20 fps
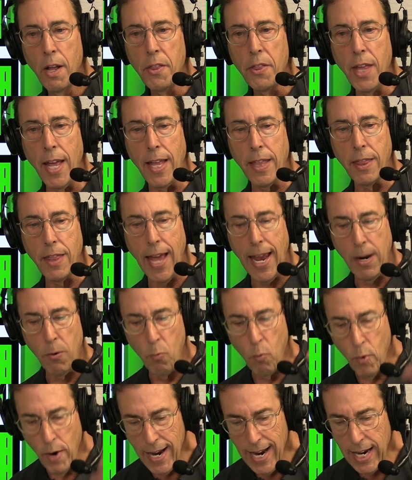that they
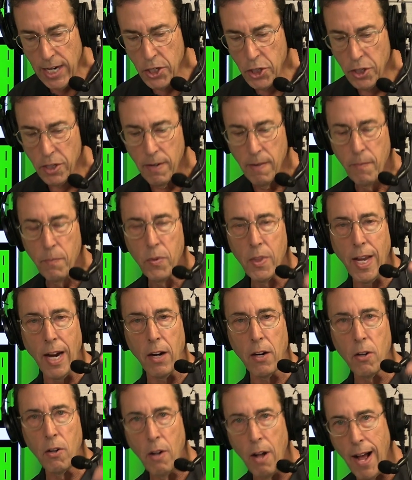wish their
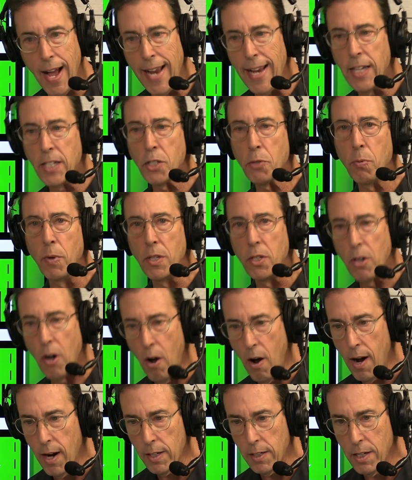clients would
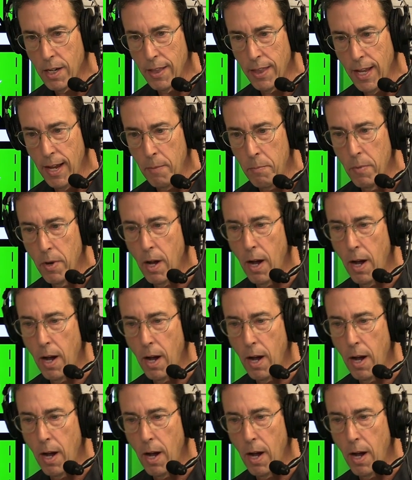talk to them